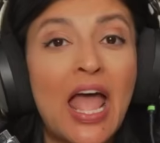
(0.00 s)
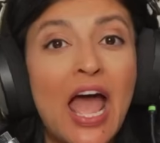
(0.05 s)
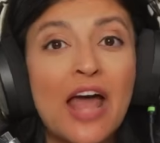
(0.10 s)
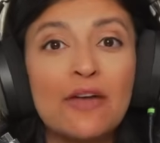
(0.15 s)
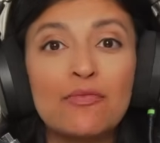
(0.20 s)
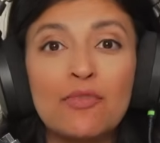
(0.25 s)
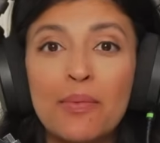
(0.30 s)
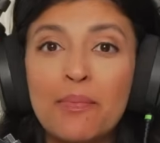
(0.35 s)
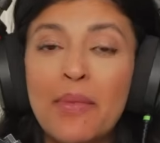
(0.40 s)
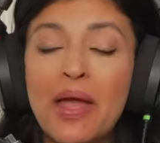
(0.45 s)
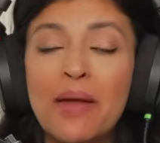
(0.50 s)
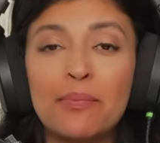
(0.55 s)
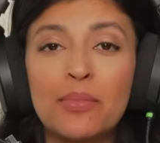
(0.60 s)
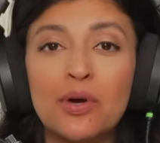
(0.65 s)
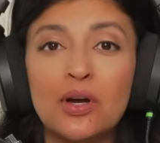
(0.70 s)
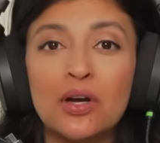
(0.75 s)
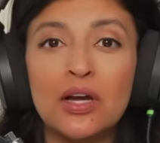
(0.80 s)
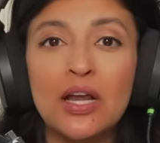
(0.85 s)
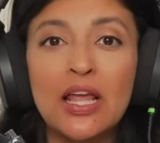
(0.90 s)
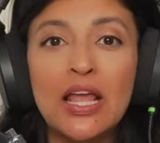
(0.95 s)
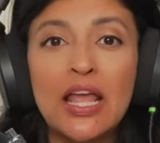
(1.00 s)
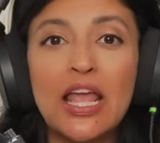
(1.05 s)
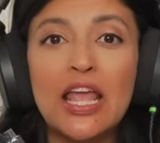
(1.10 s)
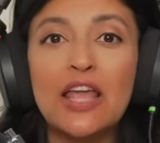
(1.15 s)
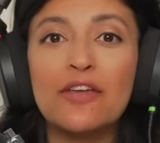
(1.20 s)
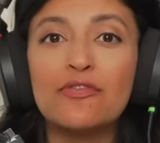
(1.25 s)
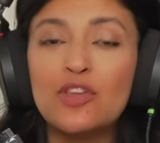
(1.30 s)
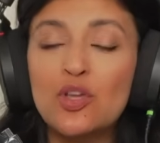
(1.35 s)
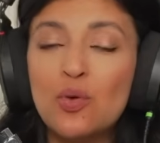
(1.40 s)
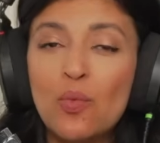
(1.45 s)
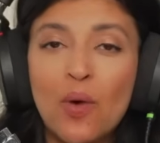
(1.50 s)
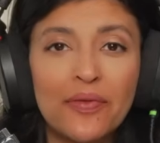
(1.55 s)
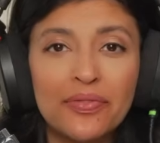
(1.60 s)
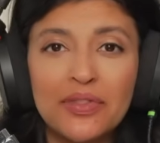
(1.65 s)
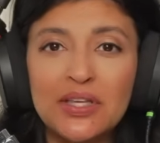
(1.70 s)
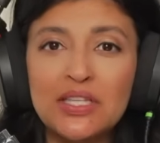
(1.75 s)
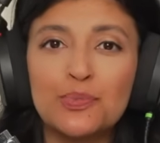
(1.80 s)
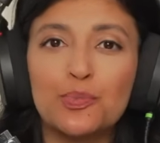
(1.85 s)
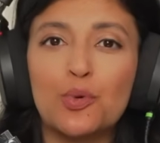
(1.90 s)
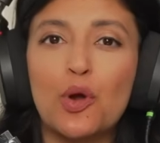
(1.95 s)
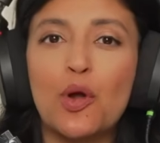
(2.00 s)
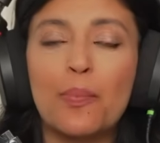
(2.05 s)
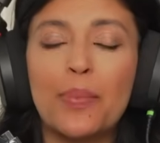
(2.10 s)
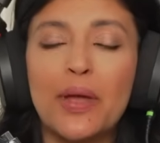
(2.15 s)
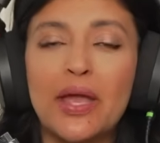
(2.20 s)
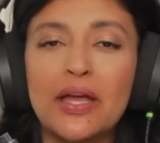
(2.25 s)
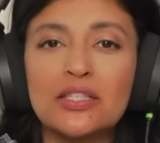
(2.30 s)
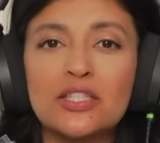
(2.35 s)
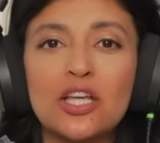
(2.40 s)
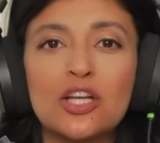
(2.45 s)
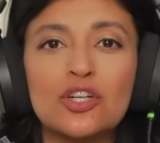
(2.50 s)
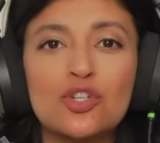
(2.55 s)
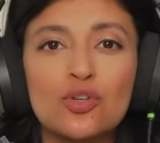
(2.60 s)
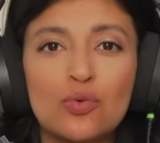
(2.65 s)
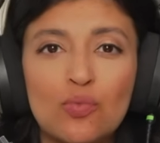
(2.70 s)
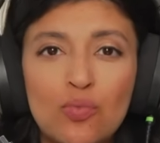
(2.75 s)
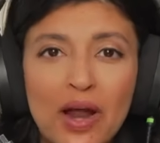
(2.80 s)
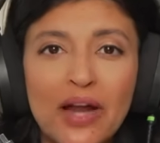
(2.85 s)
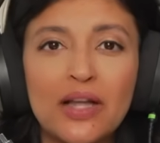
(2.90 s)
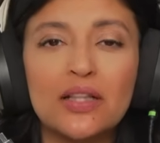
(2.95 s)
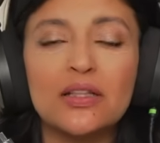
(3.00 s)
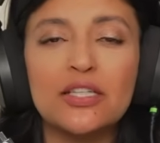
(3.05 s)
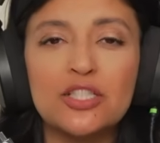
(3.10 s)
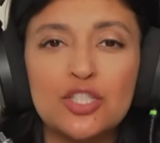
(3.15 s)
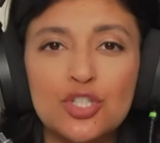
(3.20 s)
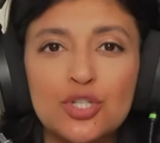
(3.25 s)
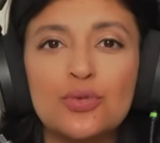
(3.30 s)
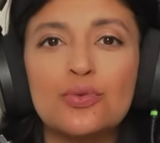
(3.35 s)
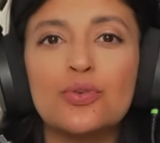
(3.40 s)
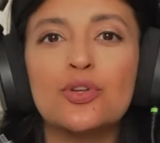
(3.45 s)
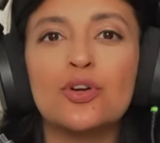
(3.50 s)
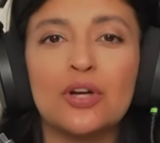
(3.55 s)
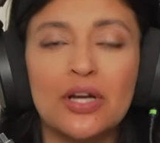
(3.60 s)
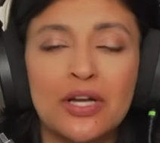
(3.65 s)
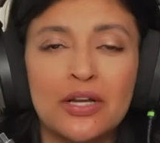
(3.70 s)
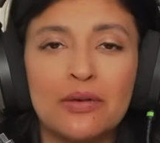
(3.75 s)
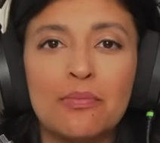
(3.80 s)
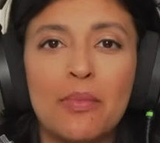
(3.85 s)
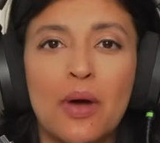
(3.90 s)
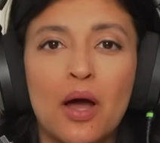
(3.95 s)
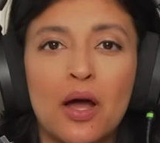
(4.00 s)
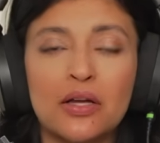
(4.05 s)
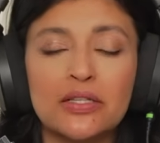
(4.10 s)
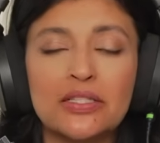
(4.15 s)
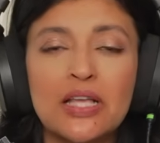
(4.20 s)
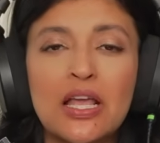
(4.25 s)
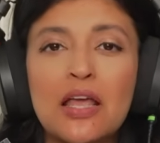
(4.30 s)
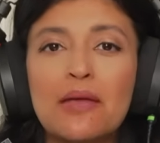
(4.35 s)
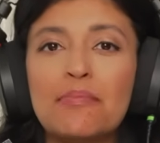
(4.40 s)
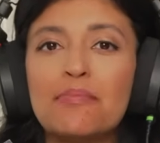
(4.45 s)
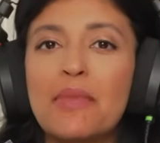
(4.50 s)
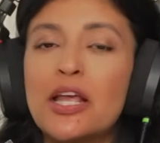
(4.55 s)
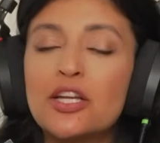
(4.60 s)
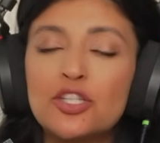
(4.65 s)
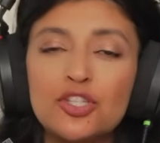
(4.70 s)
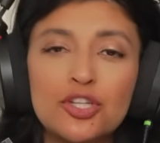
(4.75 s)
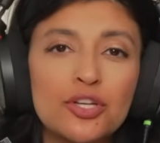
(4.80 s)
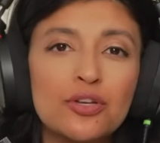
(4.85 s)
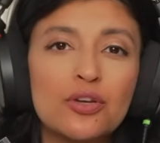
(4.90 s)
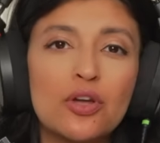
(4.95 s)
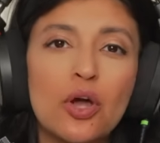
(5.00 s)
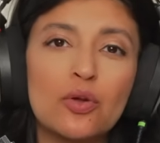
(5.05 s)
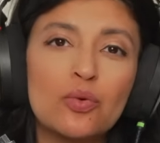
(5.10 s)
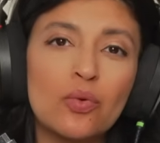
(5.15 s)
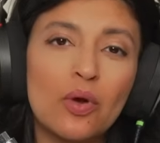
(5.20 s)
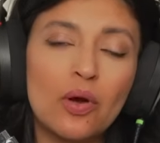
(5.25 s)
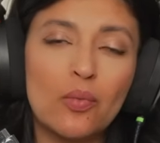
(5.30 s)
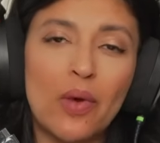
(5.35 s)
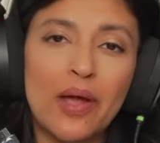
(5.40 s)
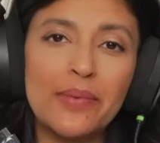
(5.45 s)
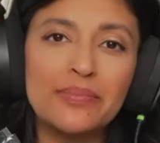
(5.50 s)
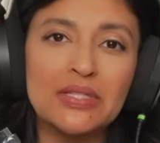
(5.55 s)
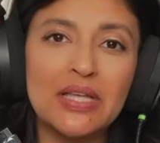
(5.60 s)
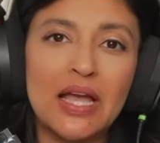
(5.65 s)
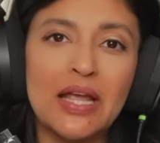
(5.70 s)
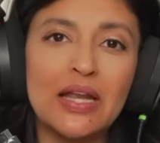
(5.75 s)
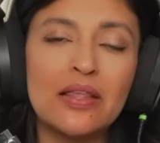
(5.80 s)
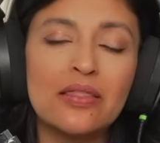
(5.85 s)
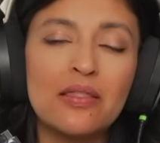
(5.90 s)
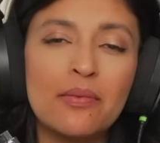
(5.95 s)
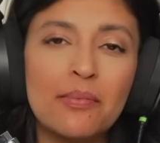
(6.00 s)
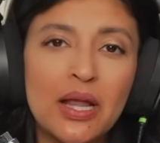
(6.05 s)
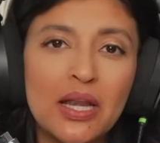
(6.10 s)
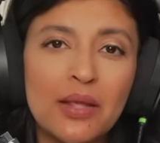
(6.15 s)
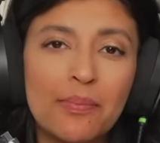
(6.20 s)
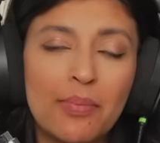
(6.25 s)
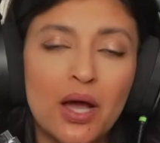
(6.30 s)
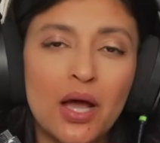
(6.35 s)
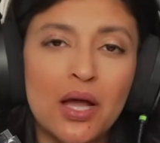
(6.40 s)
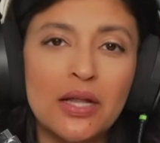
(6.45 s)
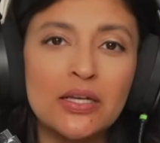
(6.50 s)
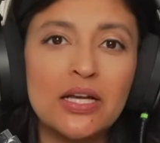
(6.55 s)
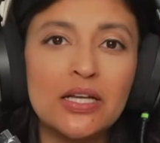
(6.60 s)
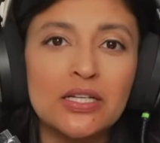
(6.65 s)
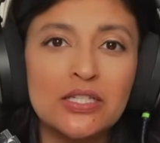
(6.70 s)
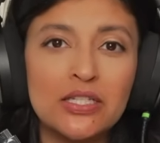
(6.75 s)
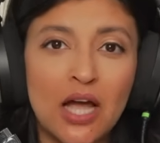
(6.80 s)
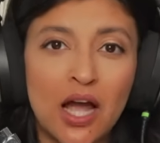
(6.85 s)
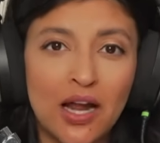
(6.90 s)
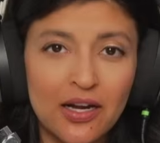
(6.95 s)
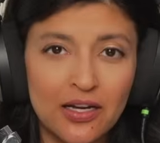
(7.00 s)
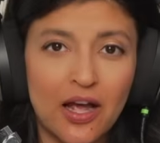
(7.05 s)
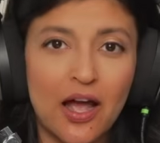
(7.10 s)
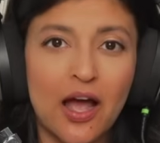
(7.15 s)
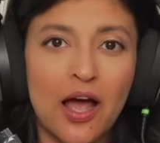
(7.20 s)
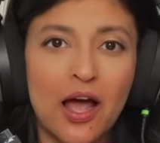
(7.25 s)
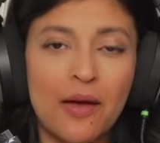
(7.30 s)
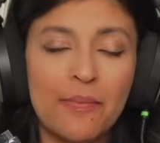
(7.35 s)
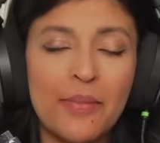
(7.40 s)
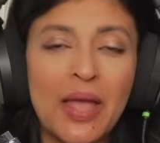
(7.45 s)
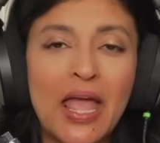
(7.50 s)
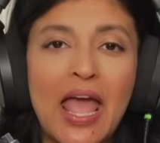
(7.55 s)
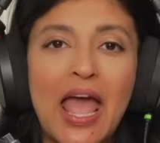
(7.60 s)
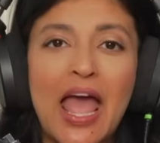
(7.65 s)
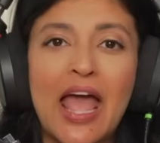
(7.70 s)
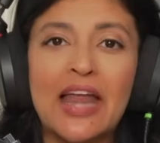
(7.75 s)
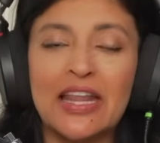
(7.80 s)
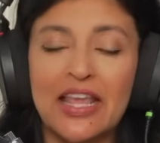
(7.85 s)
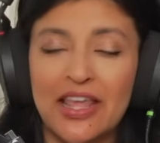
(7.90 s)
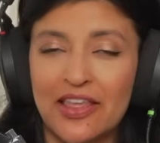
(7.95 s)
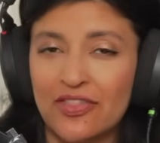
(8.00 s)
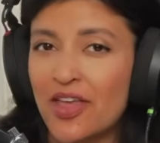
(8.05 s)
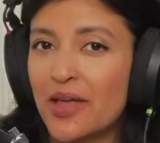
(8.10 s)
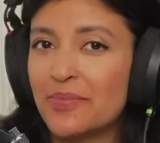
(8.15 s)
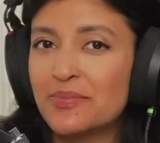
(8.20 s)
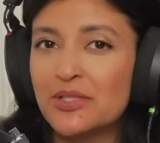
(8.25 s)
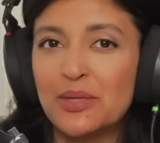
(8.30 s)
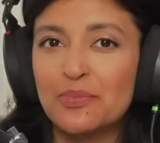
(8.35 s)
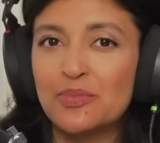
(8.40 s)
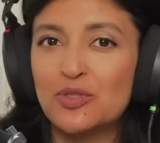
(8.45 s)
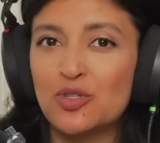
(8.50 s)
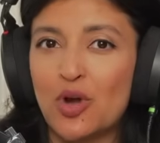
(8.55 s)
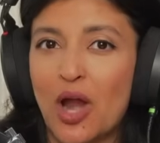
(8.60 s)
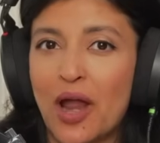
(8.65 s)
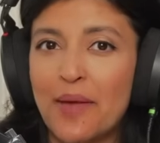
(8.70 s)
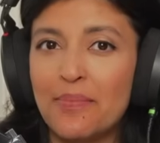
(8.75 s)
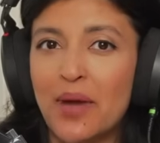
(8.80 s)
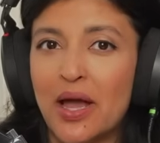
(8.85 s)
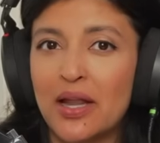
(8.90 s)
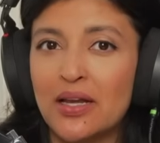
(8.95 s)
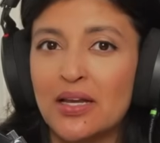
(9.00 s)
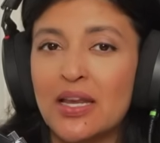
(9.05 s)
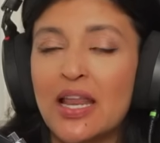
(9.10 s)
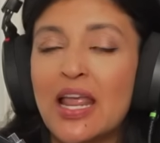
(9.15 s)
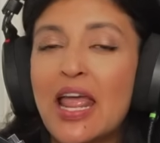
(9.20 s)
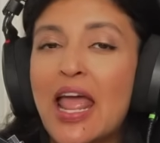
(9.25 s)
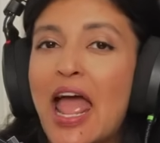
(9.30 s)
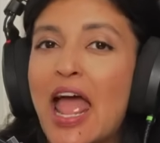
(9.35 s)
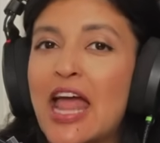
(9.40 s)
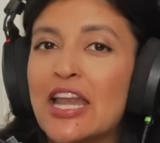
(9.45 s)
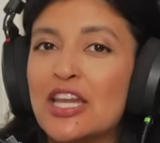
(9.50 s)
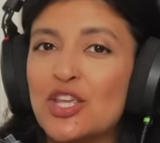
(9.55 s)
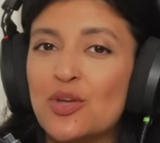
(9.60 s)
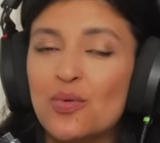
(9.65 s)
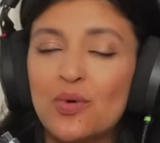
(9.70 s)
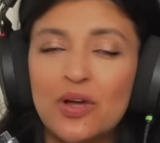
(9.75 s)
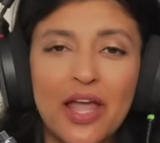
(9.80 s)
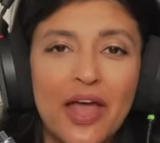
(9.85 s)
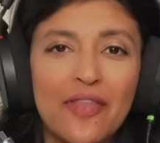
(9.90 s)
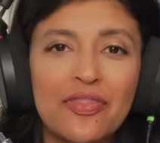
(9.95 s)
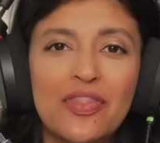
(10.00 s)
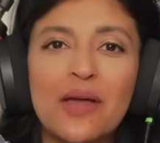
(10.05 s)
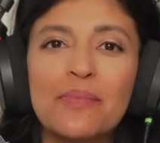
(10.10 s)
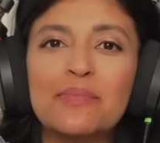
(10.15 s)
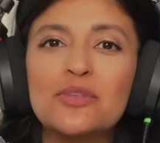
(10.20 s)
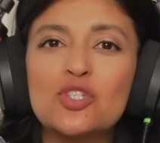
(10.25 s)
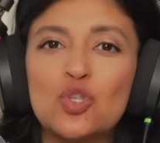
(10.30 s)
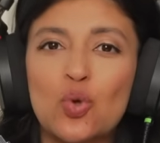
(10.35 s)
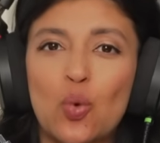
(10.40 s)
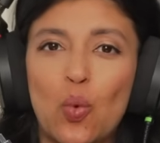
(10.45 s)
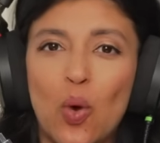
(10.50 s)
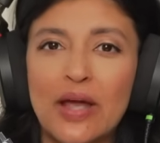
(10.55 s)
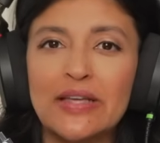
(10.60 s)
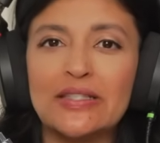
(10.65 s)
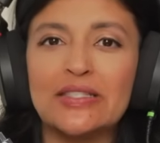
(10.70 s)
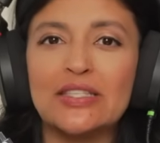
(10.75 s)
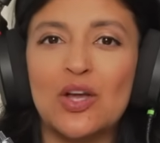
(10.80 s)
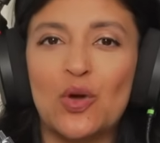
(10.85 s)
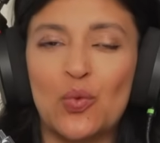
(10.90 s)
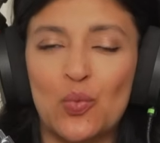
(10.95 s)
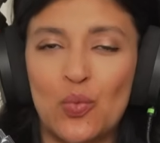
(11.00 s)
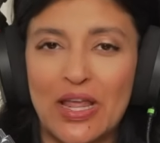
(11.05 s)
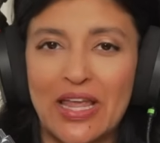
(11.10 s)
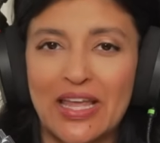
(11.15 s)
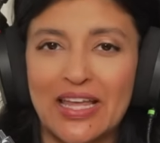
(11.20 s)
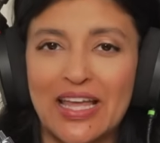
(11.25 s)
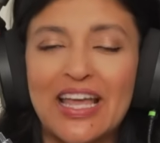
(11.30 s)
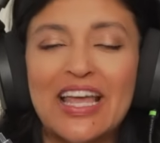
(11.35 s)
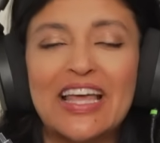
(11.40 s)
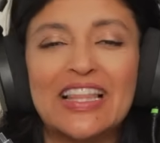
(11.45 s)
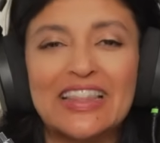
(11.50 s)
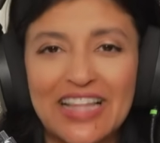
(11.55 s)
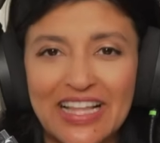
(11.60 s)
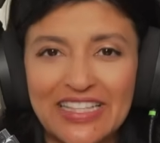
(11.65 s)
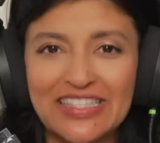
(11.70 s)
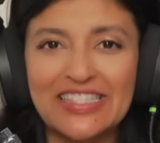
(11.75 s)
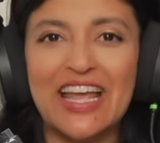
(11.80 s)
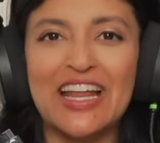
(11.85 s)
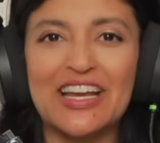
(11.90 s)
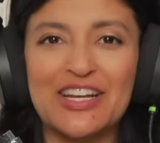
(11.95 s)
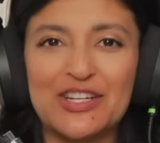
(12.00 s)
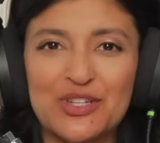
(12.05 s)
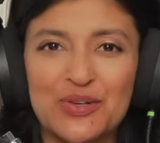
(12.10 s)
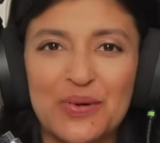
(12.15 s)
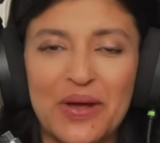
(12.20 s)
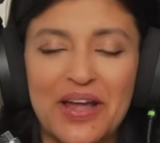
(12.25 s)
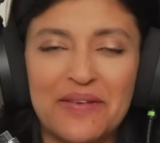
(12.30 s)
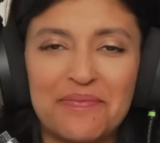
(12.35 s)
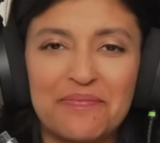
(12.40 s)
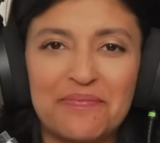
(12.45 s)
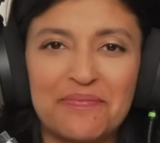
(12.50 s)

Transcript: And remember, if you want these pro picks directly to your inbox, make sure you go to our website, inthemoneypod.com, and hit that subscribe button, and you will get them twice a week. Let's get into it.